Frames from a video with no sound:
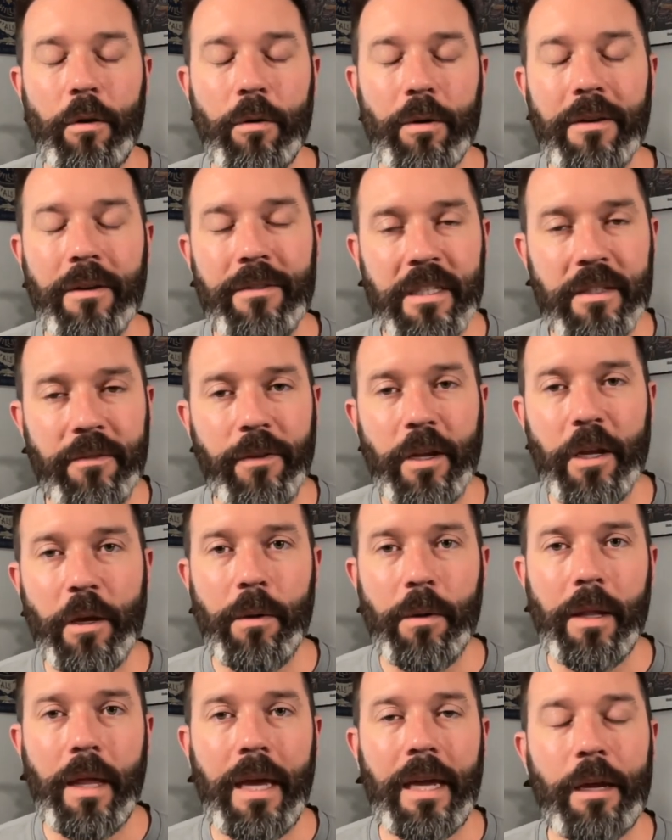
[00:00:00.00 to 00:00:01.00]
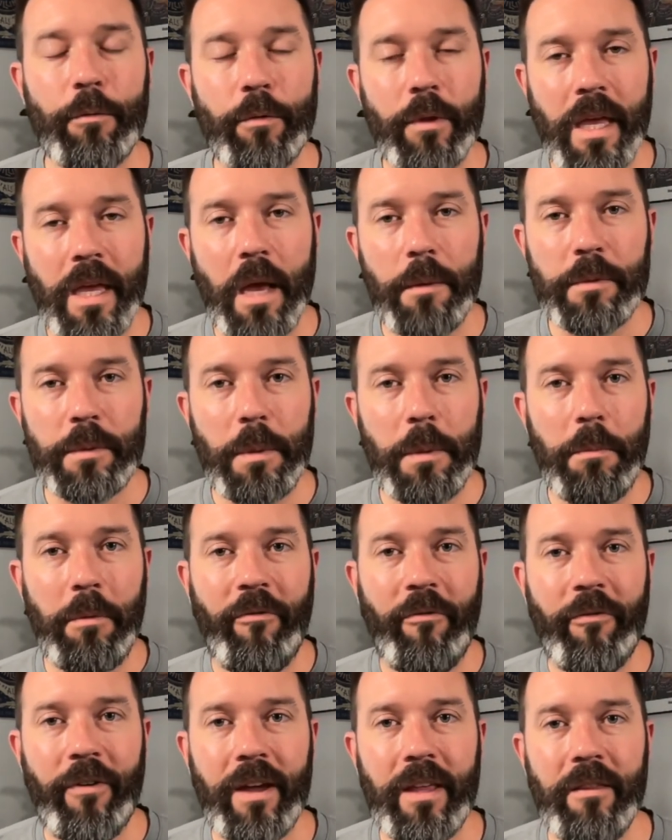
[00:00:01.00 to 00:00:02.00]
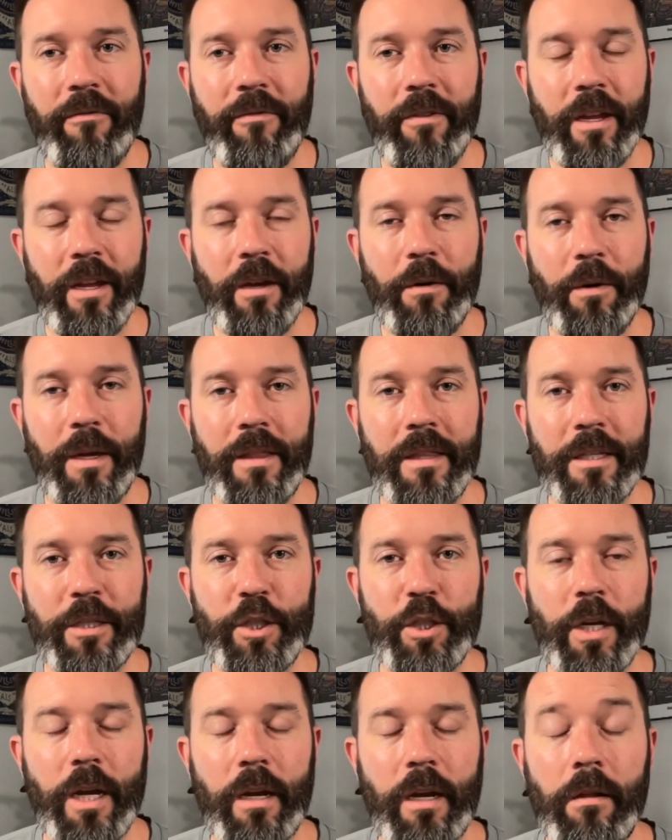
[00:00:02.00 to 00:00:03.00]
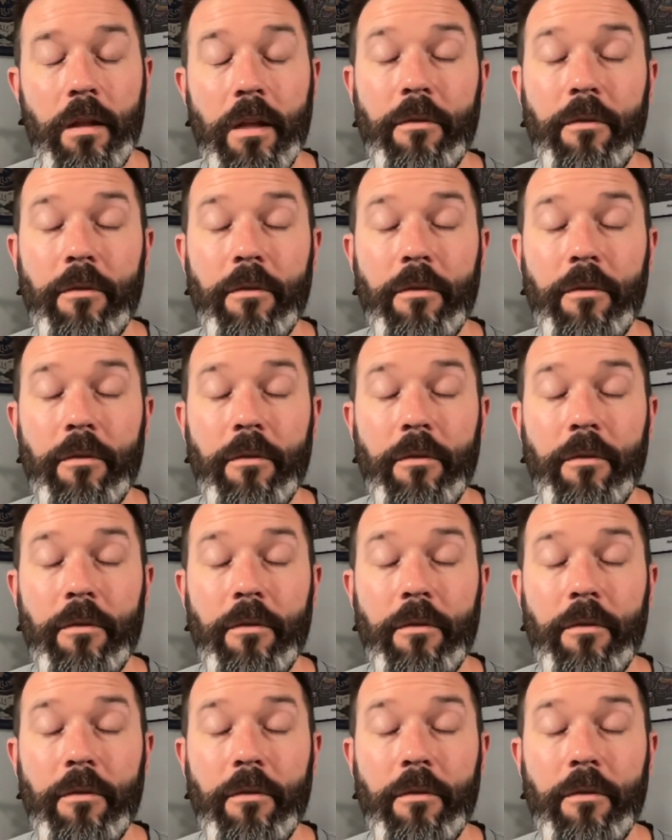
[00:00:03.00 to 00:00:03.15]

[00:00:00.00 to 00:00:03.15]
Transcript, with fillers: Give this video a like. It really helps people find the video in this channel.